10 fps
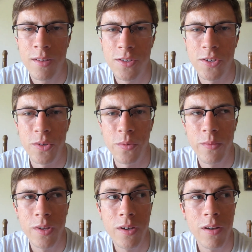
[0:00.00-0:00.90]
So
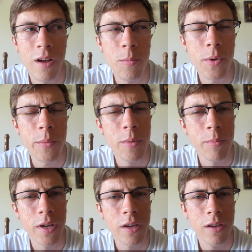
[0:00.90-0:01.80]
yeah, I'll probably
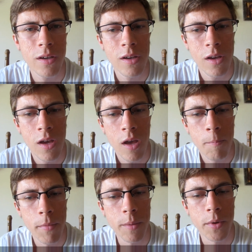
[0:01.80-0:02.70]
make
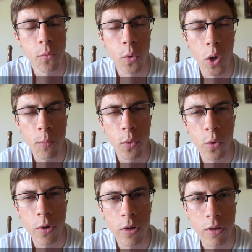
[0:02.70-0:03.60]
maybe one
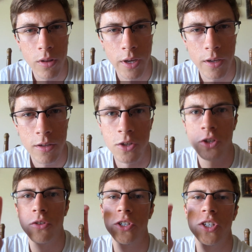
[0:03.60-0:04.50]
more like
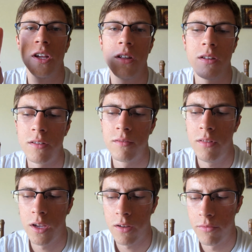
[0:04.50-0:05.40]
Deutschland
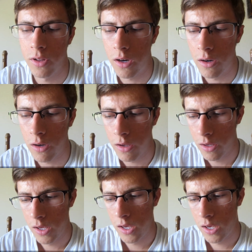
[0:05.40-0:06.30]
like vlog,
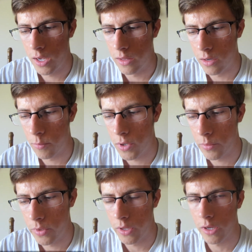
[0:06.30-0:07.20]
and then I'll
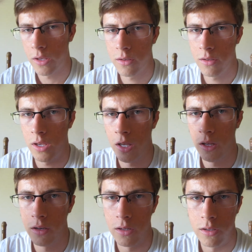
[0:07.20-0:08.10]
probably like
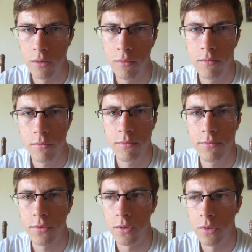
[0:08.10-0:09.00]
end it
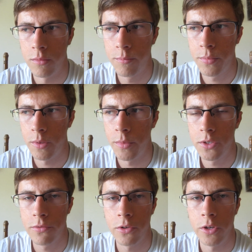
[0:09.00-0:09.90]
for pretty
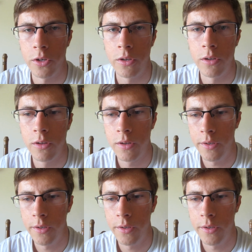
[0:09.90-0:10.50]
much for good,